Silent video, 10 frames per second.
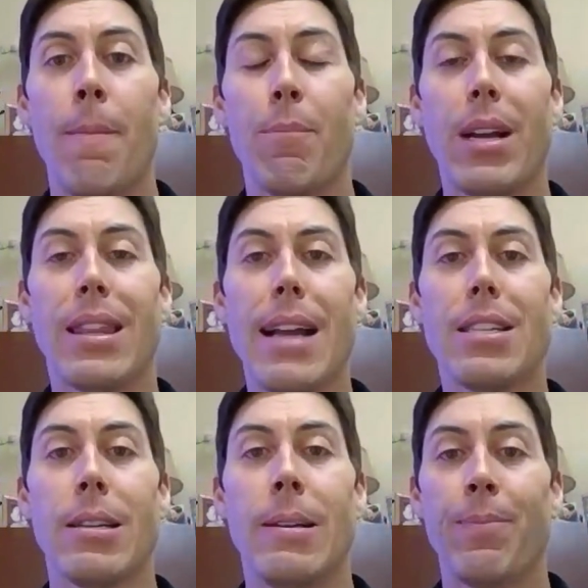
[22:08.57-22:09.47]
But
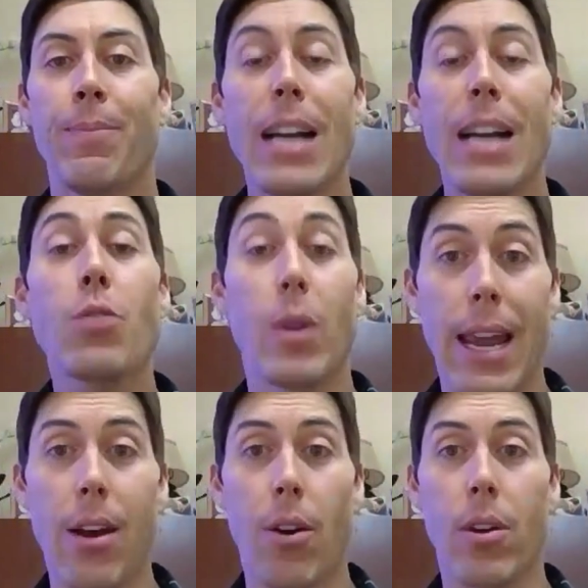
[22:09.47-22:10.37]
that's where the
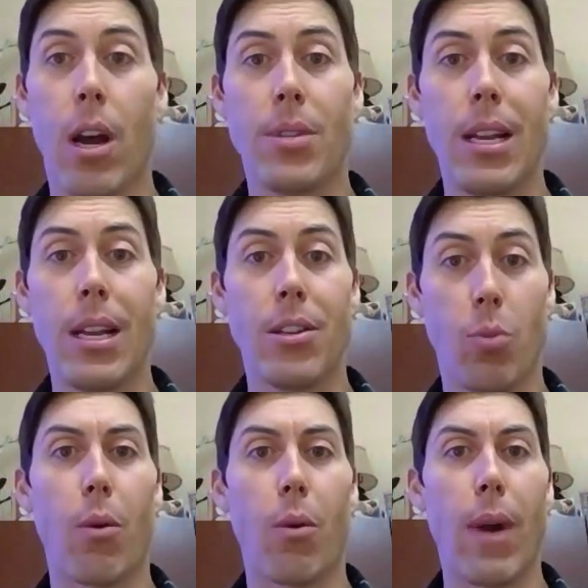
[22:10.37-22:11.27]
scale comes in as
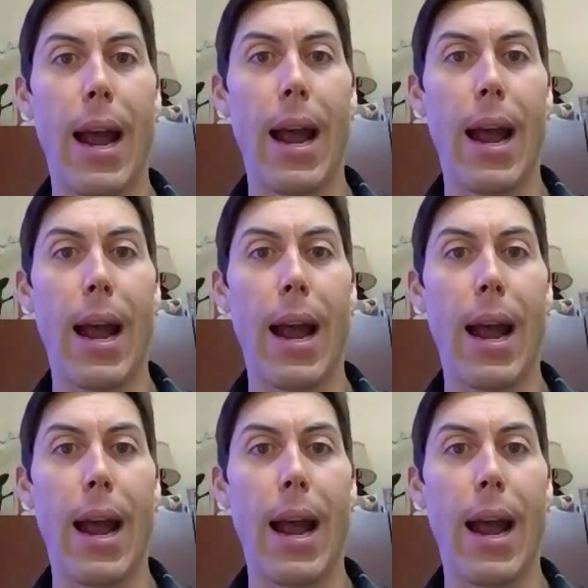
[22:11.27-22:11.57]
well, right?